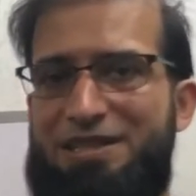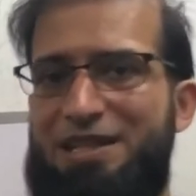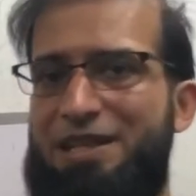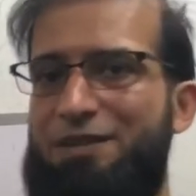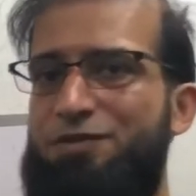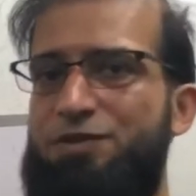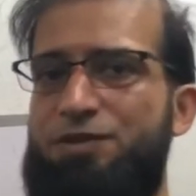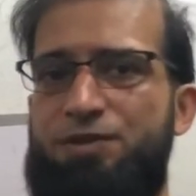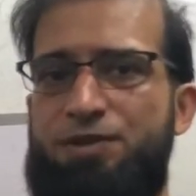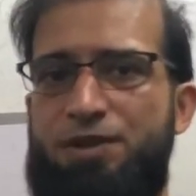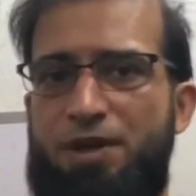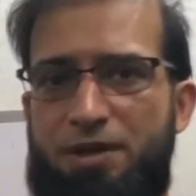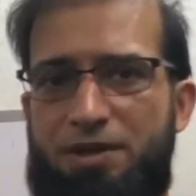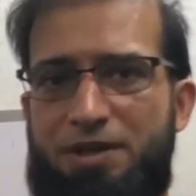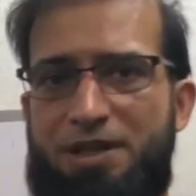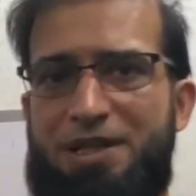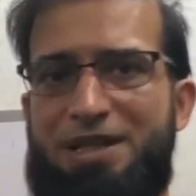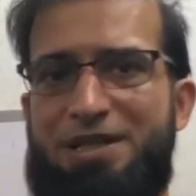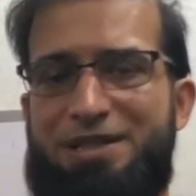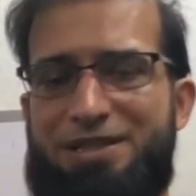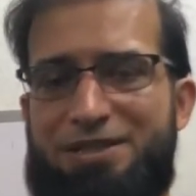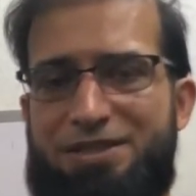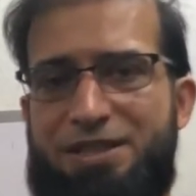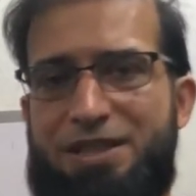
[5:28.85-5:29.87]
If you're not going
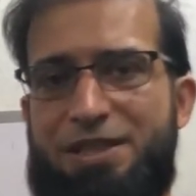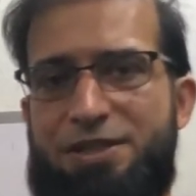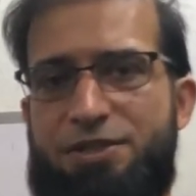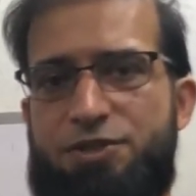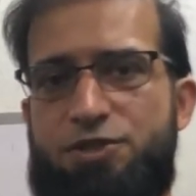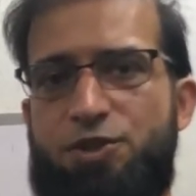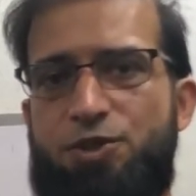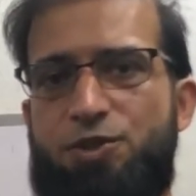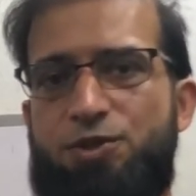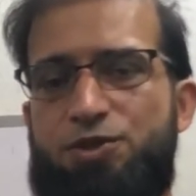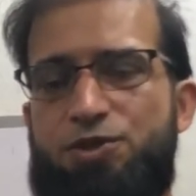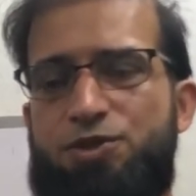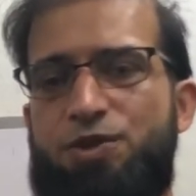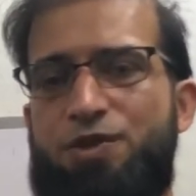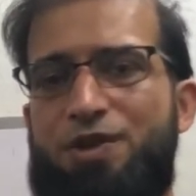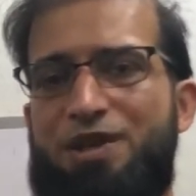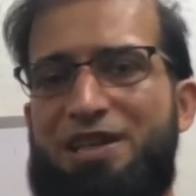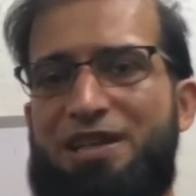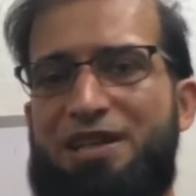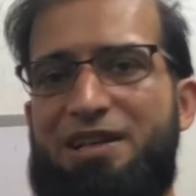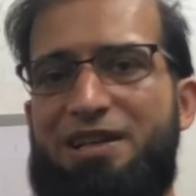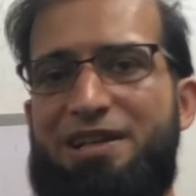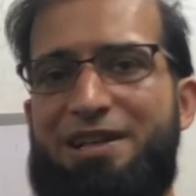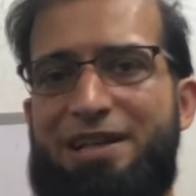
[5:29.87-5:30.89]
to discuss those during
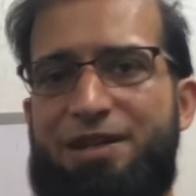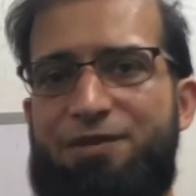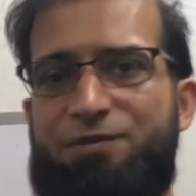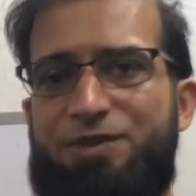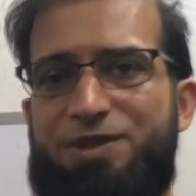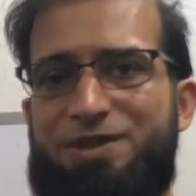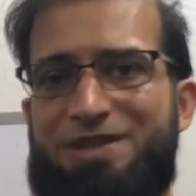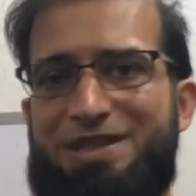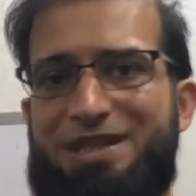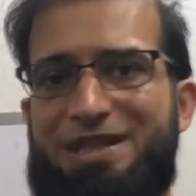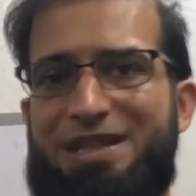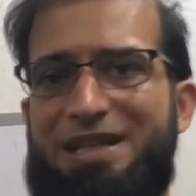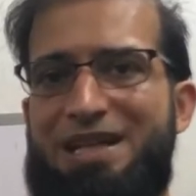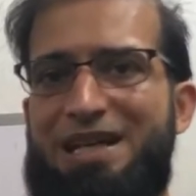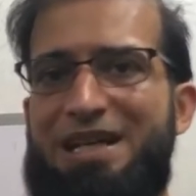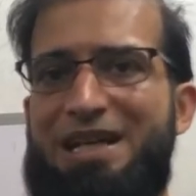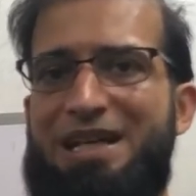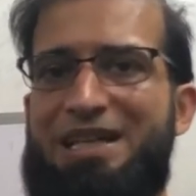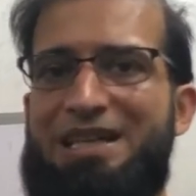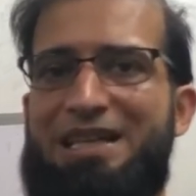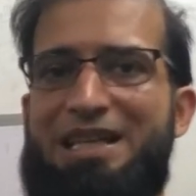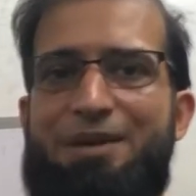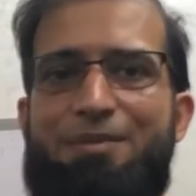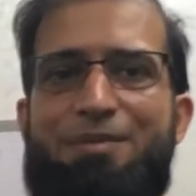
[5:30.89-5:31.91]
the clinic visit,
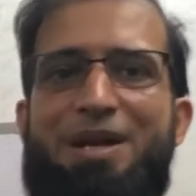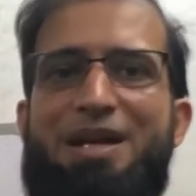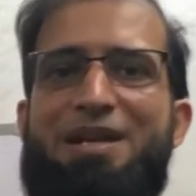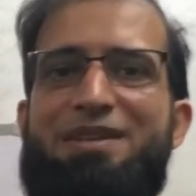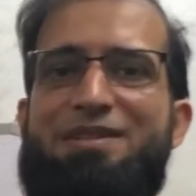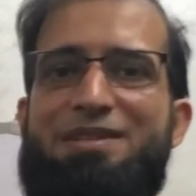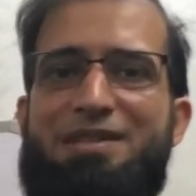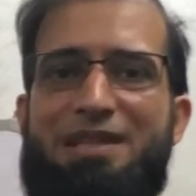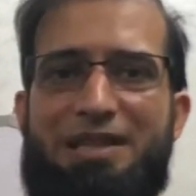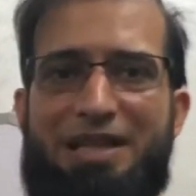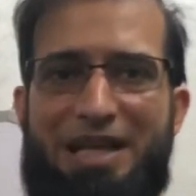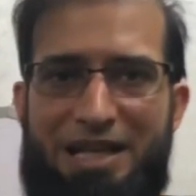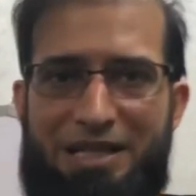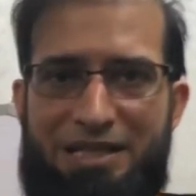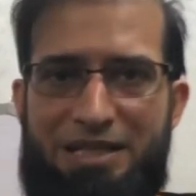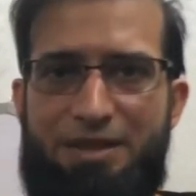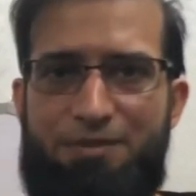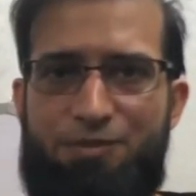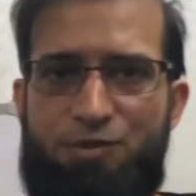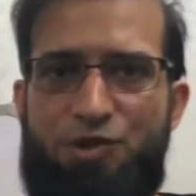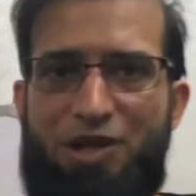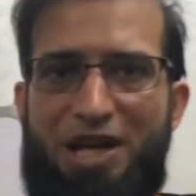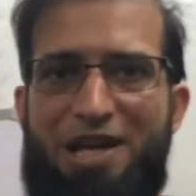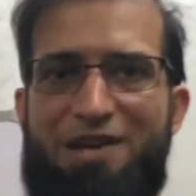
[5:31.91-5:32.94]
they may still end
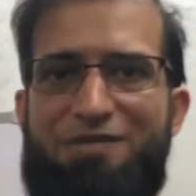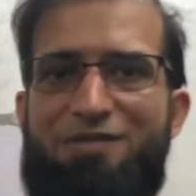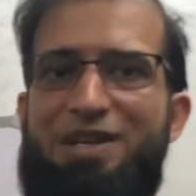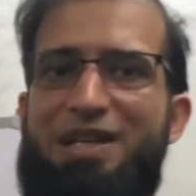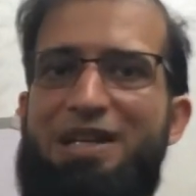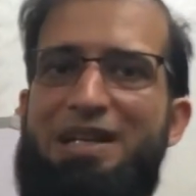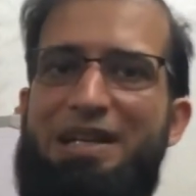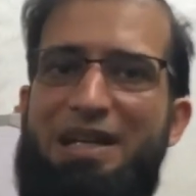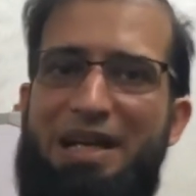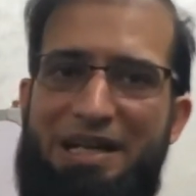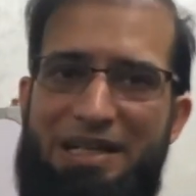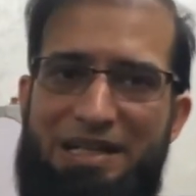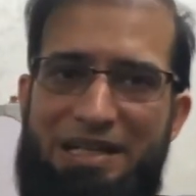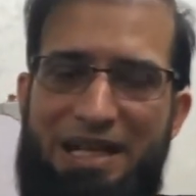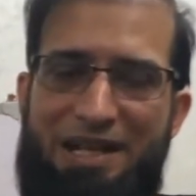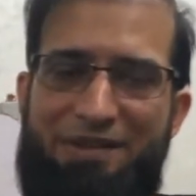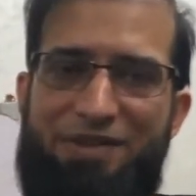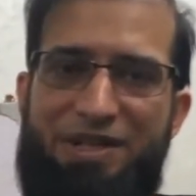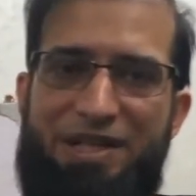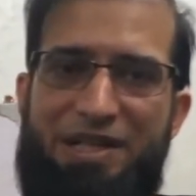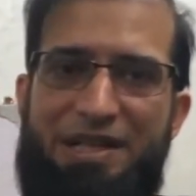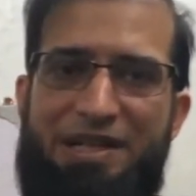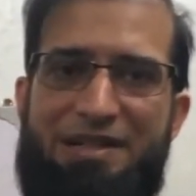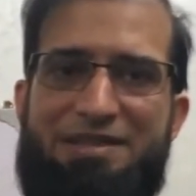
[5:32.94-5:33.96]
up driving and
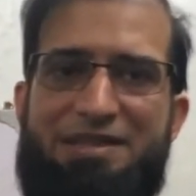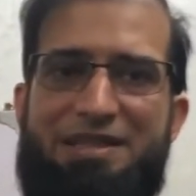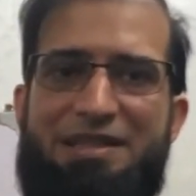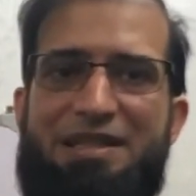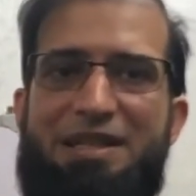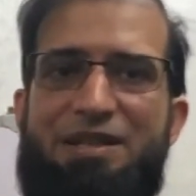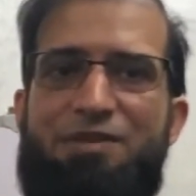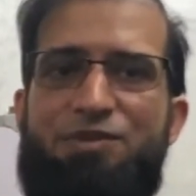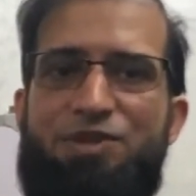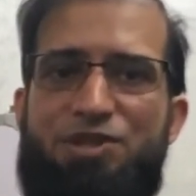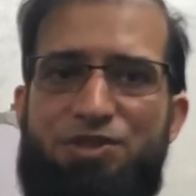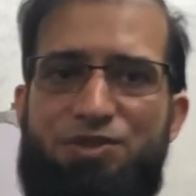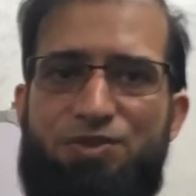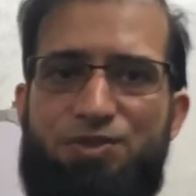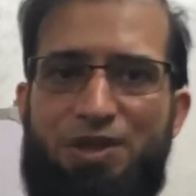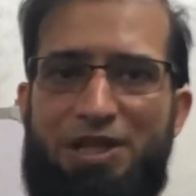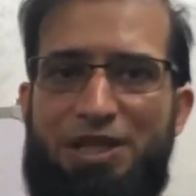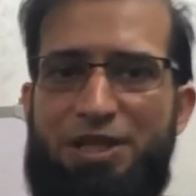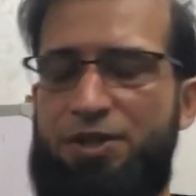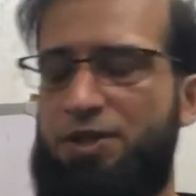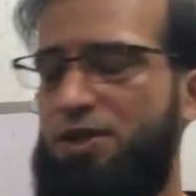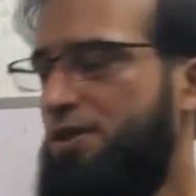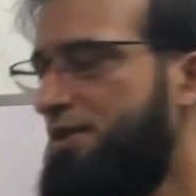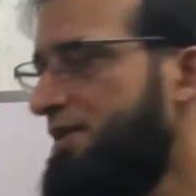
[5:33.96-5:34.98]
having an accident, which is
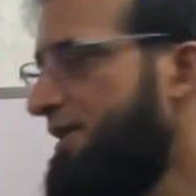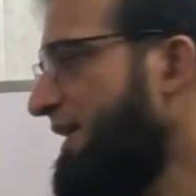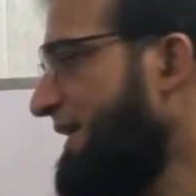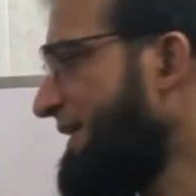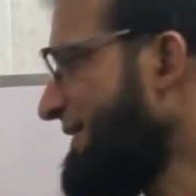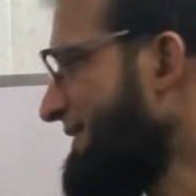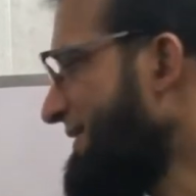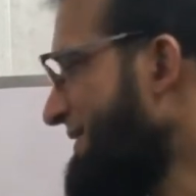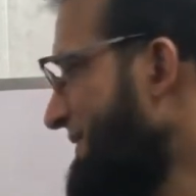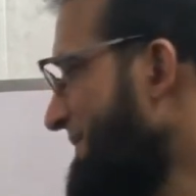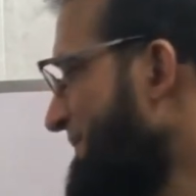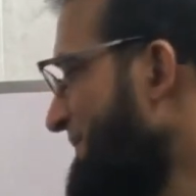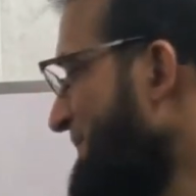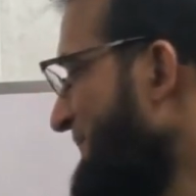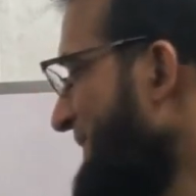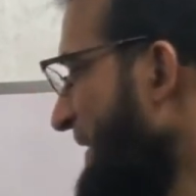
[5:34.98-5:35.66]
really not nice.